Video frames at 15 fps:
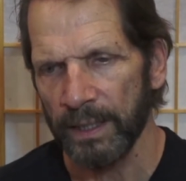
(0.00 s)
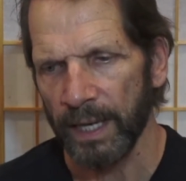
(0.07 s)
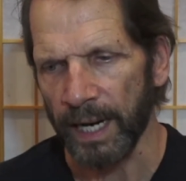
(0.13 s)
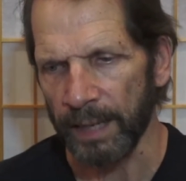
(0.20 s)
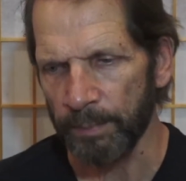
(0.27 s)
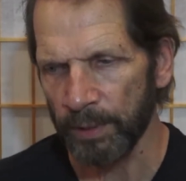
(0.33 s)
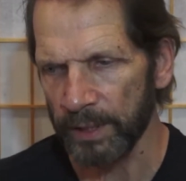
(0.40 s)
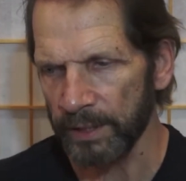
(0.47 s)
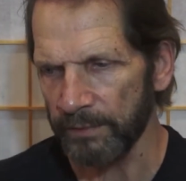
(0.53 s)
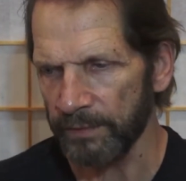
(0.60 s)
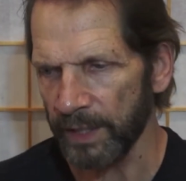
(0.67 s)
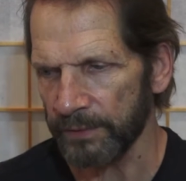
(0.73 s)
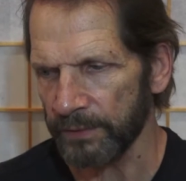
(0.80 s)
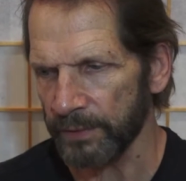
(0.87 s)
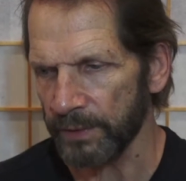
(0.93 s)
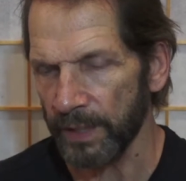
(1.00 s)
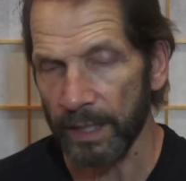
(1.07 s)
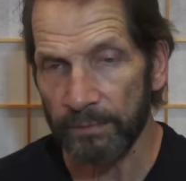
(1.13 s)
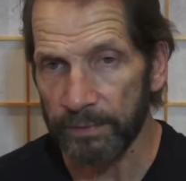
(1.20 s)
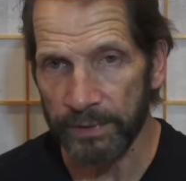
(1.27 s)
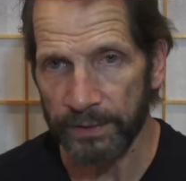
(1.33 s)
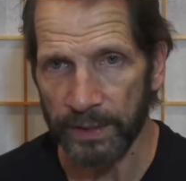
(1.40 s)
I believe that there
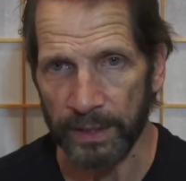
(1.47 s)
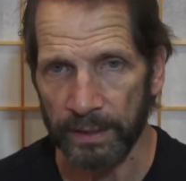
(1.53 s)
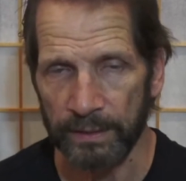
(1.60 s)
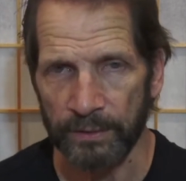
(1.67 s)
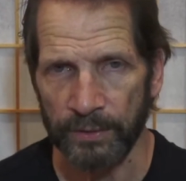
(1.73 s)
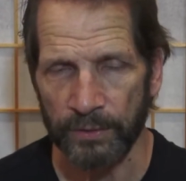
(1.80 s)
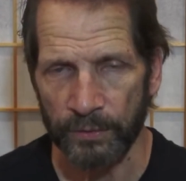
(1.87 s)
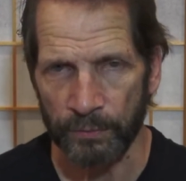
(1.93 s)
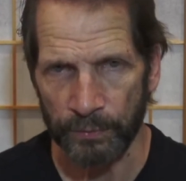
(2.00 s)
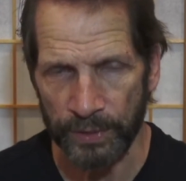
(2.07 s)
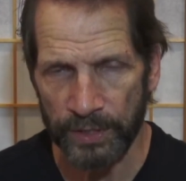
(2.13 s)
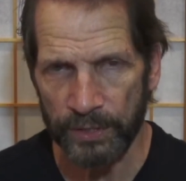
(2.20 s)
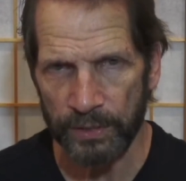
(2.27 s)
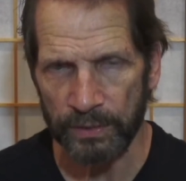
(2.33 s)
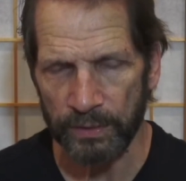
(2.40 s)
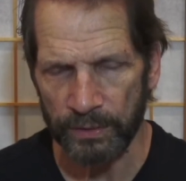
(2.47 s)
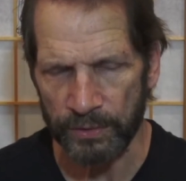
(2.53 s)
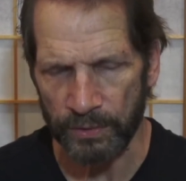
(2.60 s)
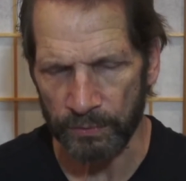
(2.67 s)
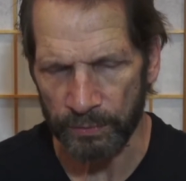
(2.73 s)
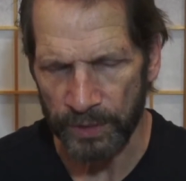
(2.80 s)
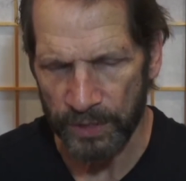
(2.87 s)
everything there's the reason there's
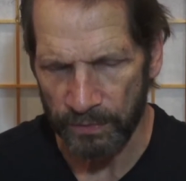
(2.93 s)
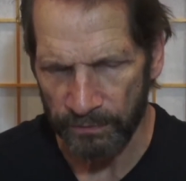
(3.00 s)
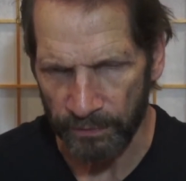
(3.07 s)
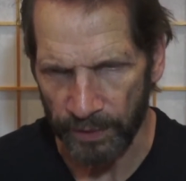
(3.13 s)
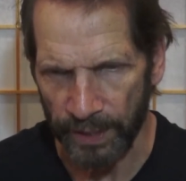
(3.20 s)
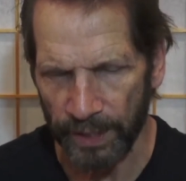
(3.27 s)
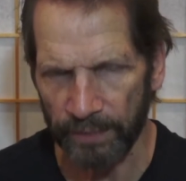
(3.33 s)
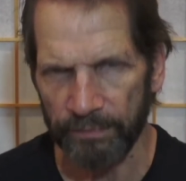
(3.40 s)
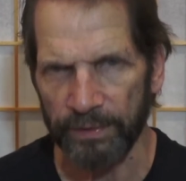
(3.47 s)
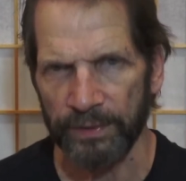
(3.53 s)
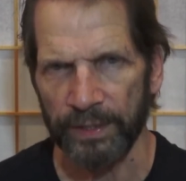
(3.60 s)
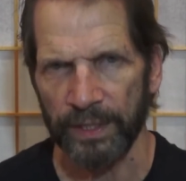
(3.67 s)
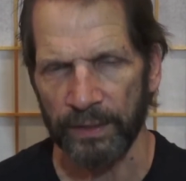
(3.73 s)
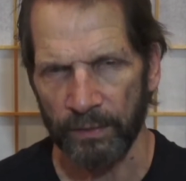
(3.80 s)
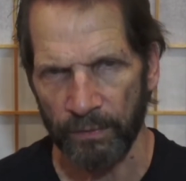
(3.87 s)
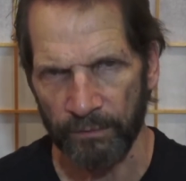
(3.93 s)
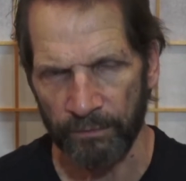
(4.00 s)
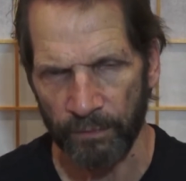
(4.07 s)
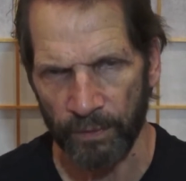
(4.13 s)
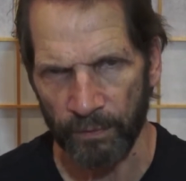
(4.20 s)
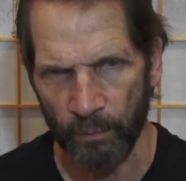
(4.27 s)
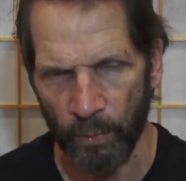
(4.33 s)
a reason for everything
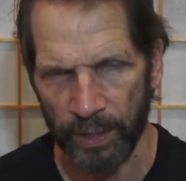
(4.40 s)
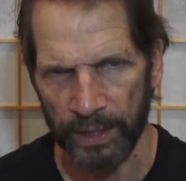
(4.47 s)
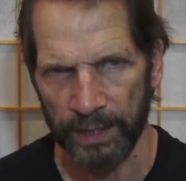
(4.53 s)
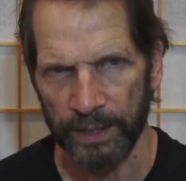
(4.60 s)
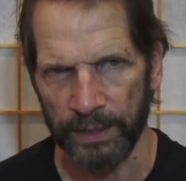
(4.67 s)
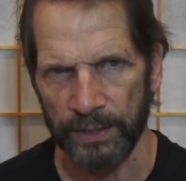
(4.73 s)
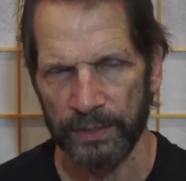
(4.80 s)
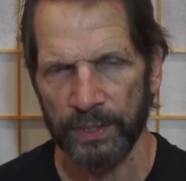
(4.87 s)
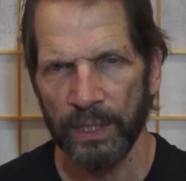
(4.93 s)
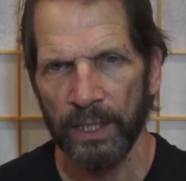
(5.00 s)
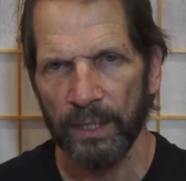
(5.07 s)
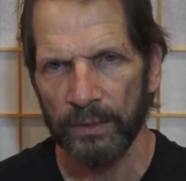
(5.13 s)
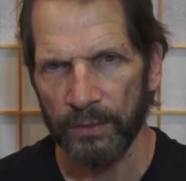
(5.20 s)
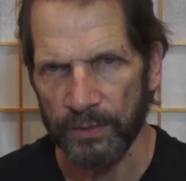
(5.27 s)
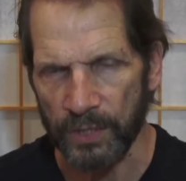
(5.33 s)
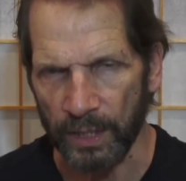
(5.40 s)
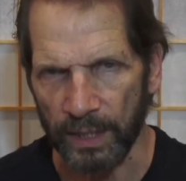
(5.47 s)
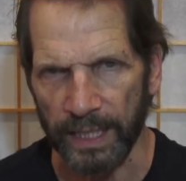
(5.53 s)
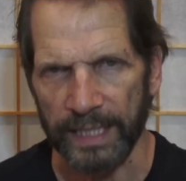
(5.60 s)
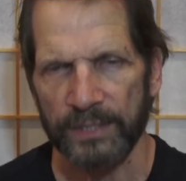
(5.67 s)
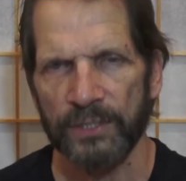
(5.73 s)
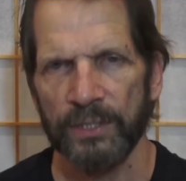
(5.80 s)
for what it is. There's a
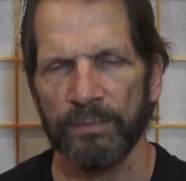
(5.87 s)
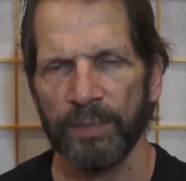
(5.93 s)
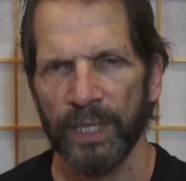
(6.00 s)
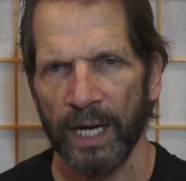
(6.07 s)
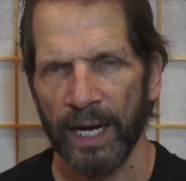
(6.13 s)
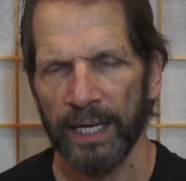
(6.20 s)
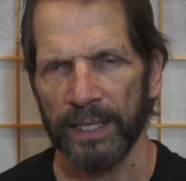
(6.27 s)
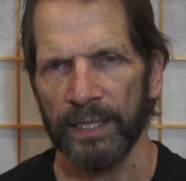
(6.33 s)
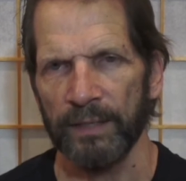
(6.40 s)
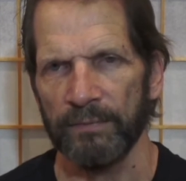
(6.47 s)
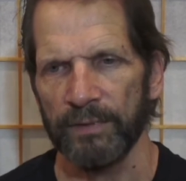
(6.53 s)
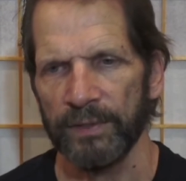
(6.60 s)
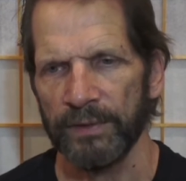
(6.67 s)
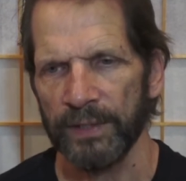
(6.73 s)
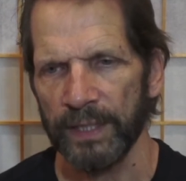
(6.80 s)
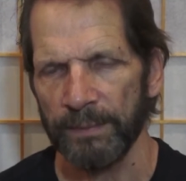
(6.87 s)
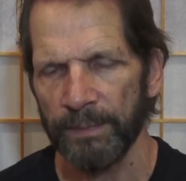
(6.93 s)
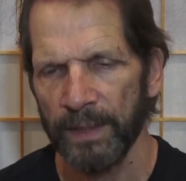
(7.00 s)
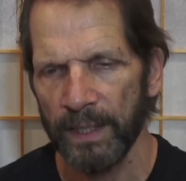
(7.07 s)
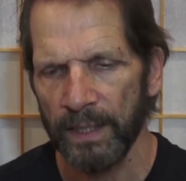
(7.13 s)
lesson behind everything.